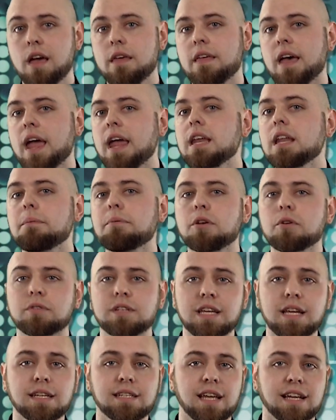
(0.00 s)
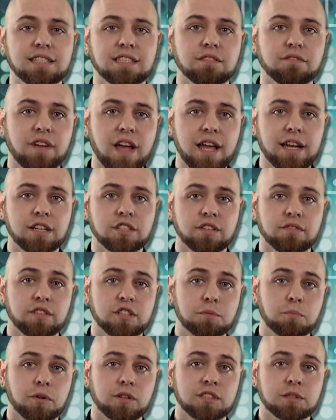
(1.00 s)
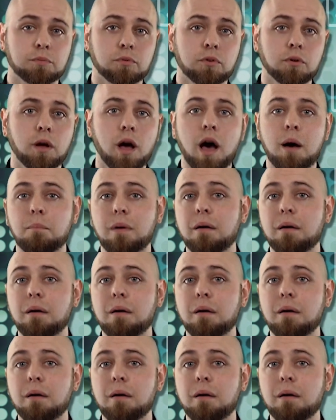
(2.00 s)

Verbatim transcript: The AWT takes advantage of this principle